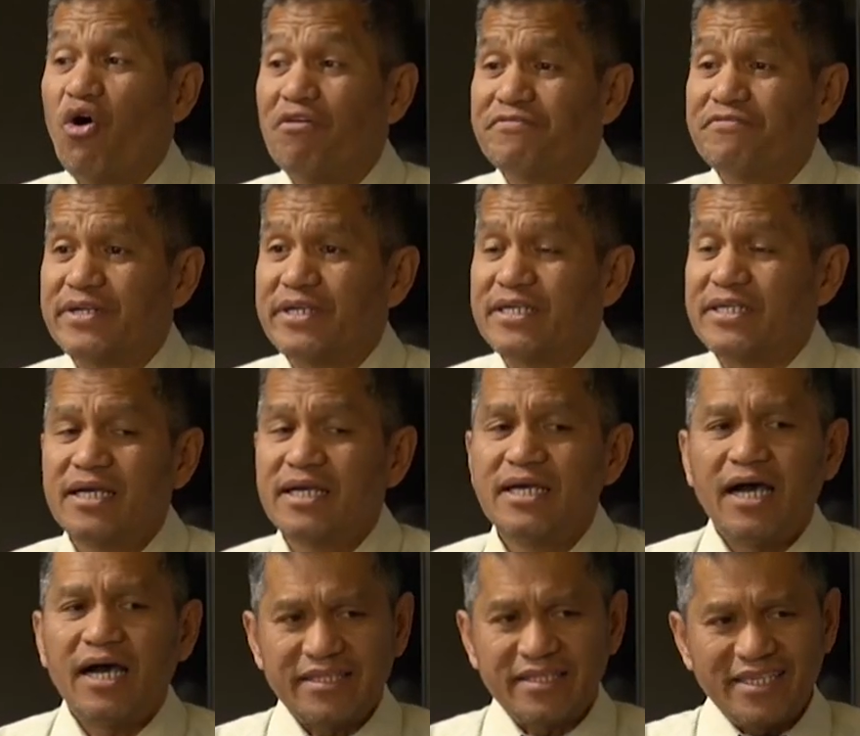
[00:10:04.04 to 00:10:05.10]
at
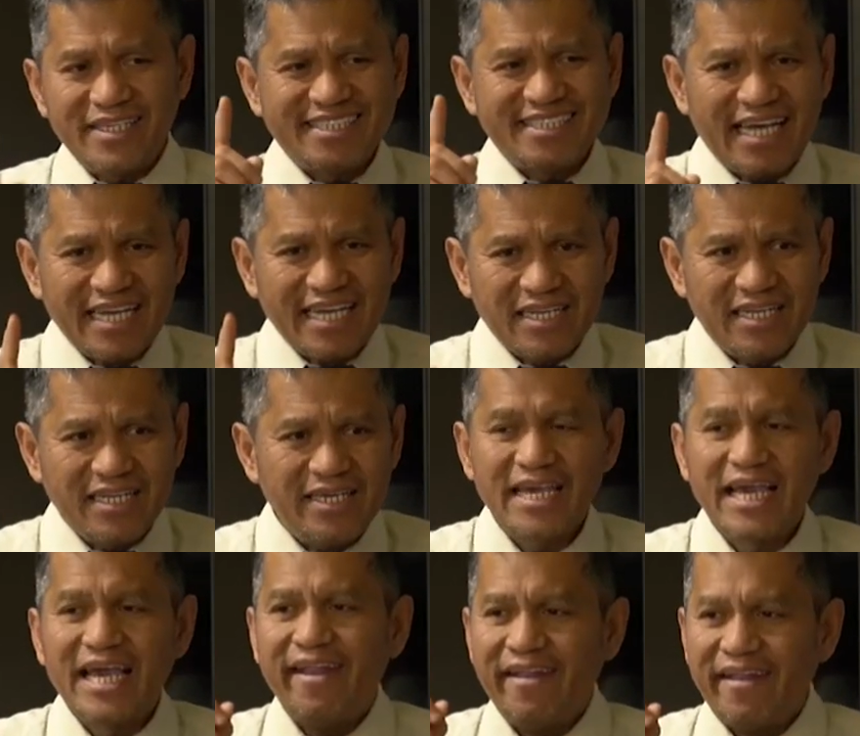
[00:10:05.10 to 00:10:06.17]
exactly
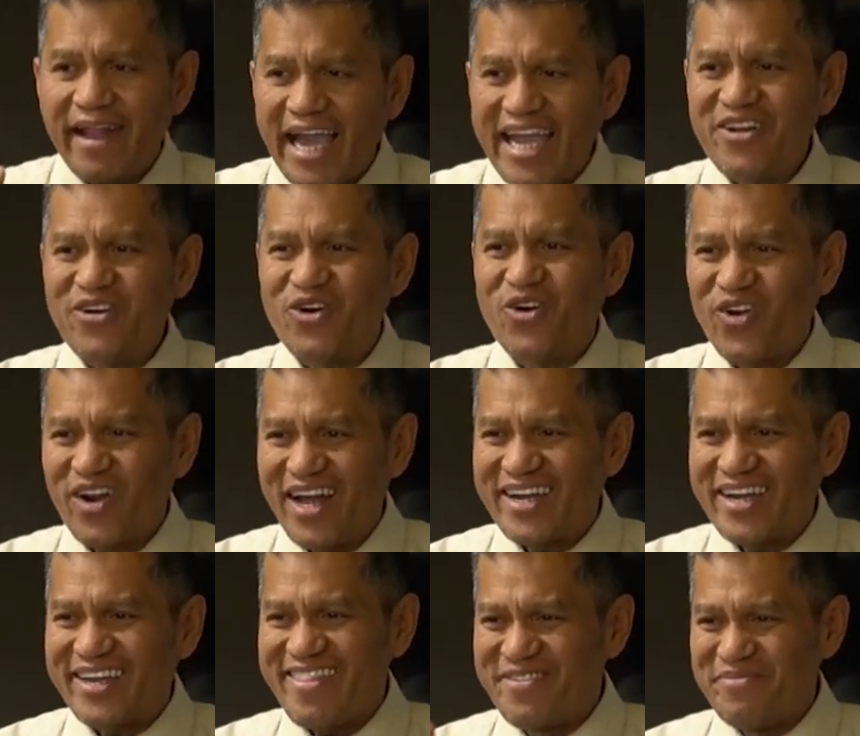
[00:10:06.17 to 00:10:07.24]
9 o'clock in the
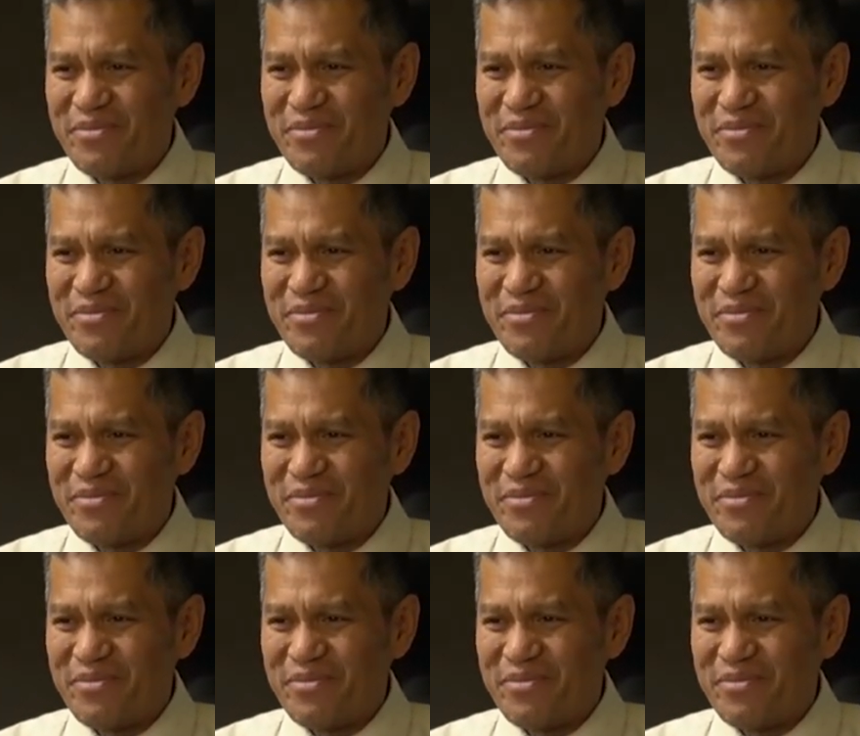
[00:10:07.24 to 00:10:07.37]
morning,